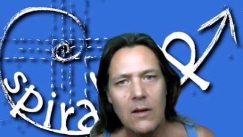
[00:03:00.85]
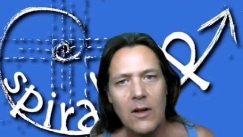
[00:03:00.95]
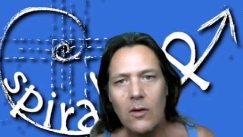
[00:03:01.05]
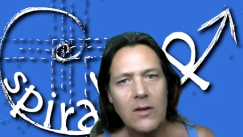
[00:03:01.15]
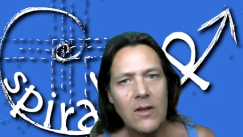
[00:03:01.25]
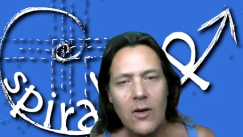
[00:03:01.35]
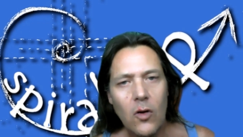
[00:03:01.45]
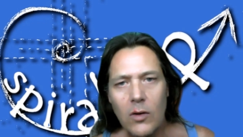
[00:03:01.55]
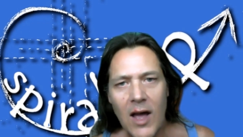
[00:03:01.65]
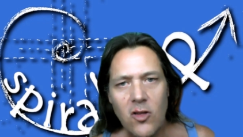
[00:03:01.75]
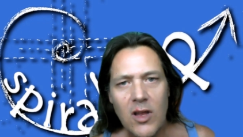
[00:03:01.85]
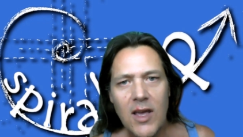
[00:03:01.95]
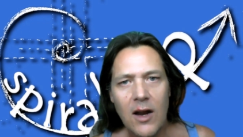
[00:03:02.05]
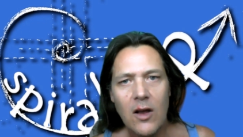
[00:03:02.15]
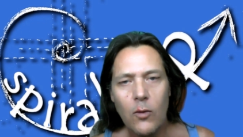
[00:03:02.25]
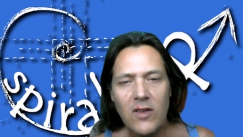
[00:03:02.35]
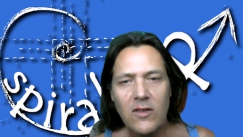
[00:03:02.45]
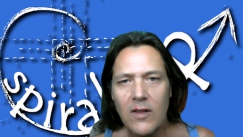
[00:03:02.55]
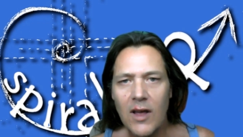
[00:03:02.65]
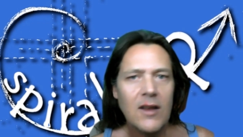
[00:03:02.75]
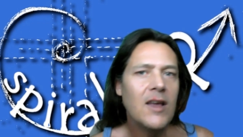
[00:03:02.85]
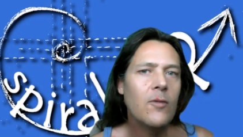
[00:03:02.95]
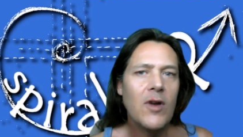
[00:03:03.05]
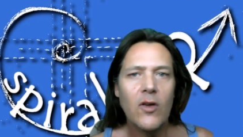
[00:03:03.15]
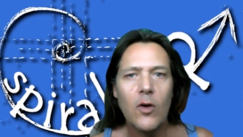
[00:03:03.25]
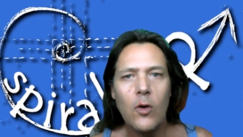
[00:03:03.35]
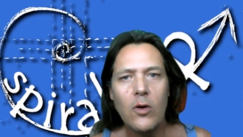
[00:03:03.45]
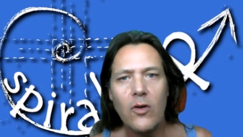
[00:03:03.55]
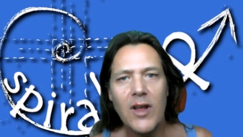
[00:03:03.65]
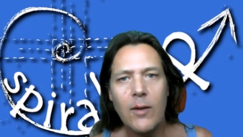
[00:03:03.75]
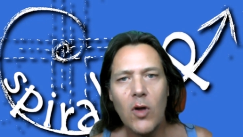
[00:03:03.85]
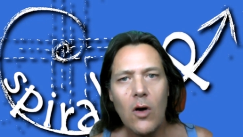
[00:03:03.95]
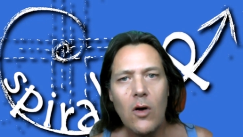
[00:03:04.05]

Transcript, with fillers: They're not. They're not actually getting arrested. They take them around the corner, let them